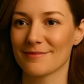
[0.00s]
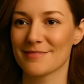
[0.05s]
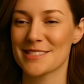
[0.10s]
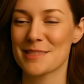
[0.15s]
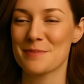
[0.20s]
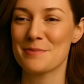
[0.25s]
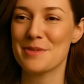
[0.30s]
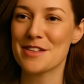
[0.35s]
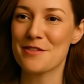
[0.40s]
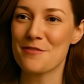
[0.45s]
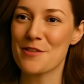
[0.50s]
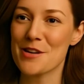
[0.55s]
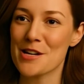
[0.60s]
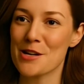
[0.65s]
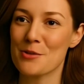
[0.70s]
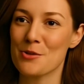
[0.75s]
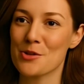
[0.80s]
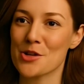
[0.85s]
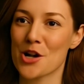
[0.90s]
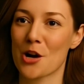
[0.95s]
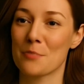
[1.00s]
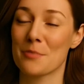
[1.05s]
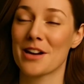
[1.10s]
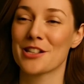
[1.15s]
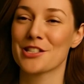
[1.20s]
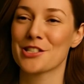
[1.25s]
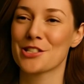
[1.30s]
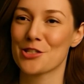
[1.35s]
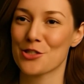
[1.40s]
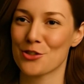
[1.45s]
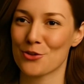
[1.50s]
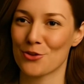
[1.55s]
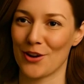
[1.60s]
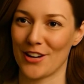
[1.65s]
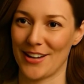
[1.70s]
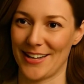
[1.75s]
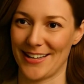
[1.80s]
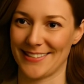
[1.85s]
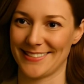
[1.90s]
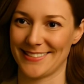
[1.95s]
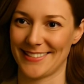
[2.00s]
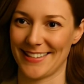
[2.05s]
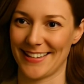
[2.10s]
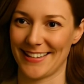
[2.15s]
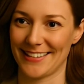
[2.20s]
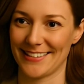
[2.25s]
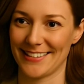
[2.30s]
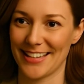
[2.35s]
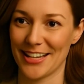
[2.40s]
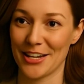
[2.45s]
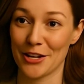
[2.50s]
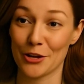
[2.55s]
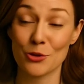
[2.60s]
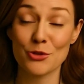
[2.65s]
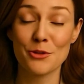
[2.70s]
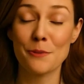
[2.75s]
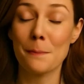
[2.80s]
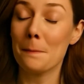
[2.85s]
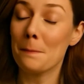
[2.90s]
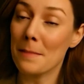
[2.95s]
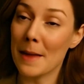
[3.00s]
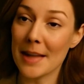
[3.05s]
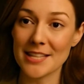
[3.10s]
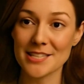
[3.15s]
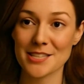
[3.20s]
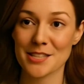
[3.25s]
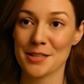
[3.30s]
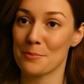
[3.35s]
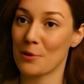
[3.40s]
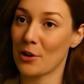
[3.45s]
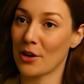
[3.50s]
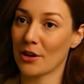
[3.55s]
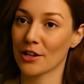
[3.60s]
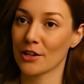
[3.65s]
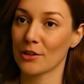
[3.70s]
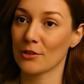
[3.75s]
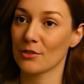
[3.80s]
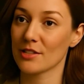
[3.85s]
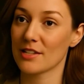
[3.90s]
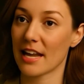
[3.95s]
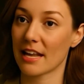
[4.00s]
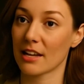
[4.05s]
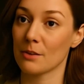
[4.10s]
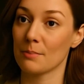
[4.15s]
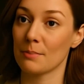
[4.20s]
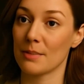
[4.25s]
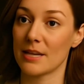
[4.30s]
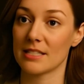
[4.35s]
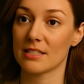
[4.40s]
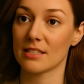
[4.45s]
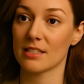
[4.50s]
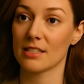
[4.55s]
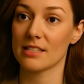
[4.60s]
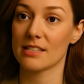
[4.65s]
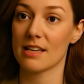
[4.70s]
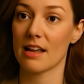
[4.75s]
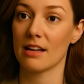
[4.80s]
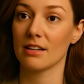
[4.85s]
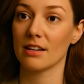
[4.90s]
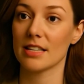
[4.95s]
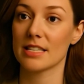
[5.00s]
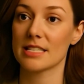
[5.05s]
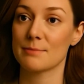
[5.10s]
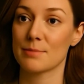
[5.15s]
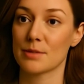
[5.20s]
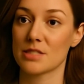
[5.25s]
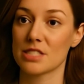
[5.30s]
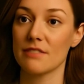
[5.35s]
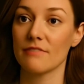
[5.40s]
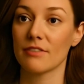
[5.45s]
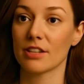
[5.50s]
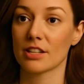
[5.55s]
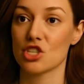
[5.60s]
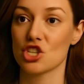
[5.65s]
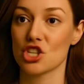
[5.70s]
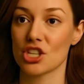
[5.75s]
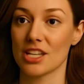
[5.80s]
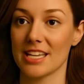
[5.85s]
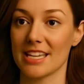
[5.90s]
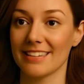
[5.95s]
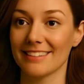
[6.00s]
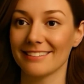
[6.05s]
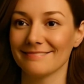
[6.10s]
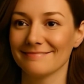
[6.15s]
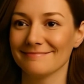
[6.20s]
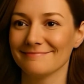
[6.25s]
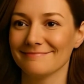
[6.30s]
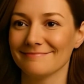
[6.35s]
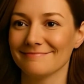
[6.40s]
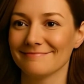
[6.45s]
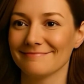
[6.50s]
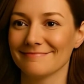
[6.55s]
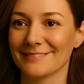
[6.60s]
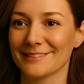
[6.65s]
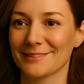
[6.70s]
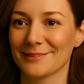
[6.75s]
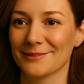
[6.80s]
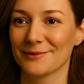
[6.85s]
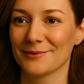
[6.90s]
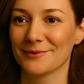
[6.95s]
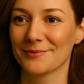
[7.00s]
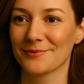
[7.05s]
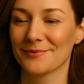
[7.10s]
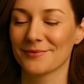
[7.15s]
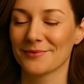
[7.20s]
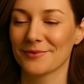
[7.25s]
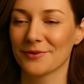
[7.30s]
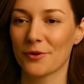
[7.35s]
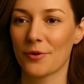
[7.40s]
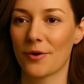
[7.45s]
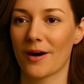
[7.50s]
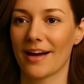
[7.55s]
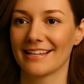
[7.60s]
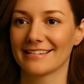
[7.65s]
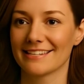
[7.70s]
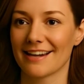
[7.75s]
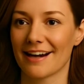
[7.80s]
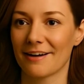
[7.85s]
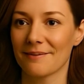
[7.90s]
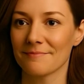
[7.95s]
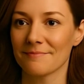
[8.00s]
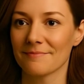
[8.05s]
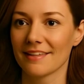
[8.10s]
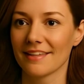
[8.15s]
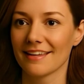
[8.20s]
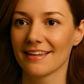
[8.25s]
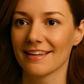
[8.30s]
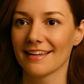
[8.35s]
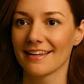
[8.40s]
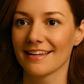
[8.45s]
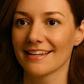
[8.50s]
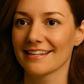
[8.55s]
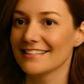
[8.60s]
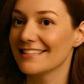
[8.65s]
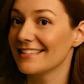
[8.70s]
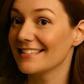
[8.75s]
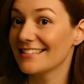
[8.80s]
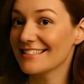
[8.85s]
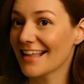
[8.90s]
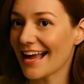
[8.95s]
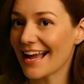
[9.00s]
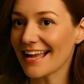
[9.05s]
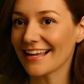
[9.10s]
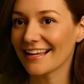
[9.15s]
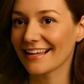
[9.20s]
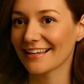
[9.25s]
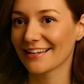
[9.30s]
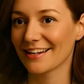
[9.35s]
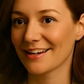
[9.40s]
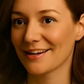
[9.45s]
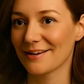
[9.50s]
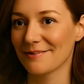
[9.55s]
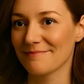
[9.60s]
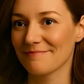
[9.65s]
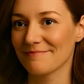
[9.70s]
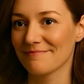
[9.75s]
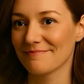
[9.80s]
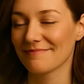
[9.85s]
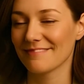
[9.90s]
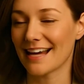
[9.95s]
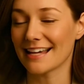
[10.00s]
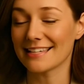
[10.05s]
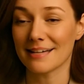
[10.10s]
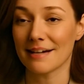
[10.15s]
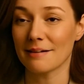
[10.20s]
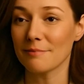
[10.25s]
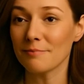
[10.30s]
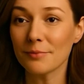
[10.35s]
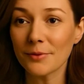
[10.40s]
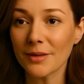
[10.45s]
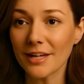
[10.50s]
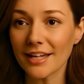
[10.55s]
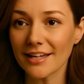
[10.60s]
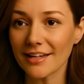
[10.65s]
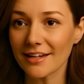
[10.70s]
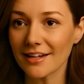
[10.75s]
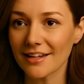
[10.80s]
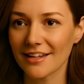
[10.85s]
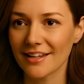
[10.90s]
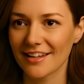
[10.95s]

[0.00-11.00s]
Specifically, we're talking about siRNA today. Those amazing molecules that can basically tell a specific gene to quiet down. Designing them, that's getting pretty good.